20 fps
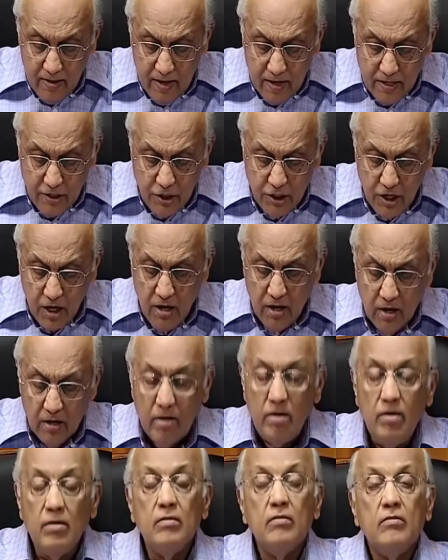that
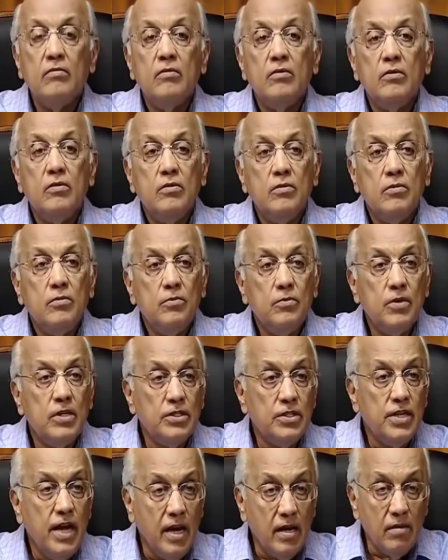John
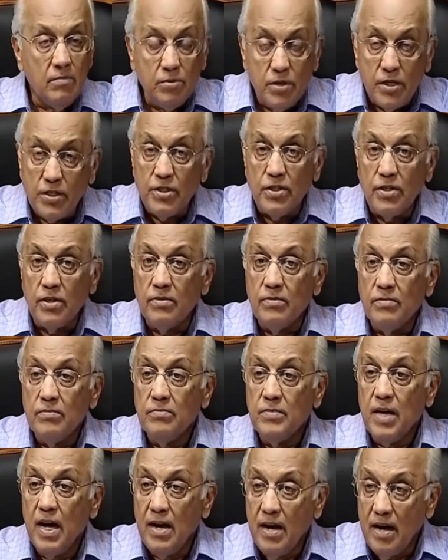was taken prisoner
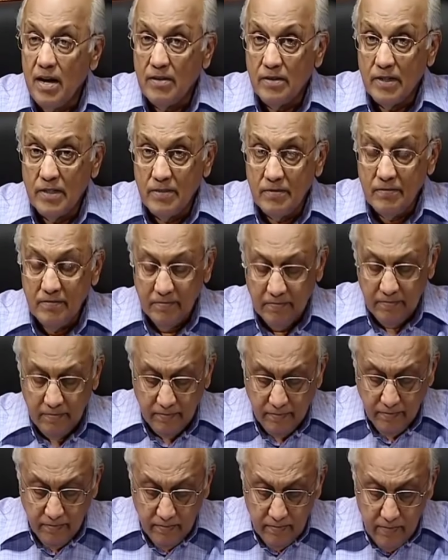by Herod.
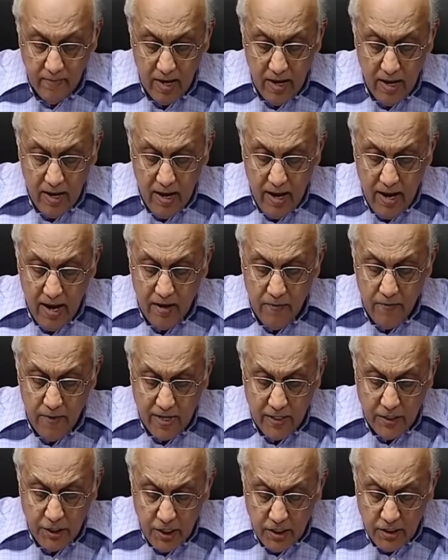And
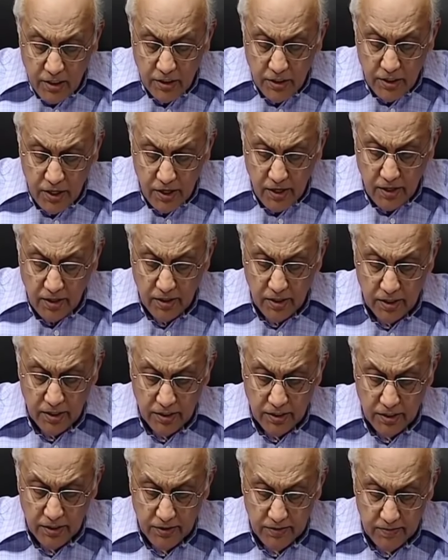when Jesus heard
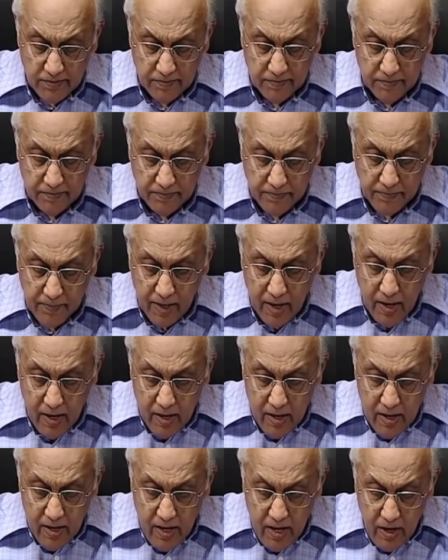this,
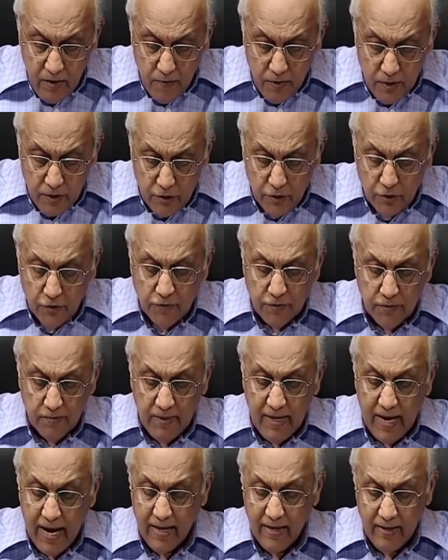he withdrew
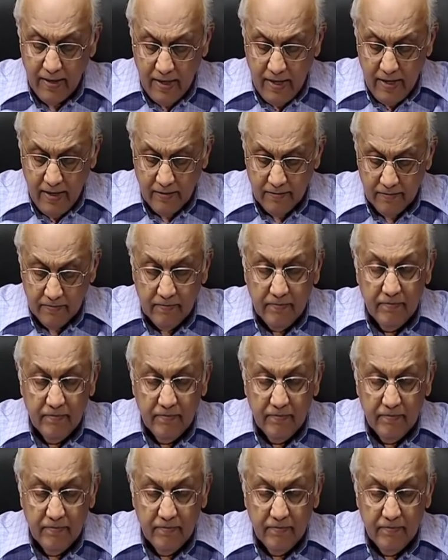from Galilee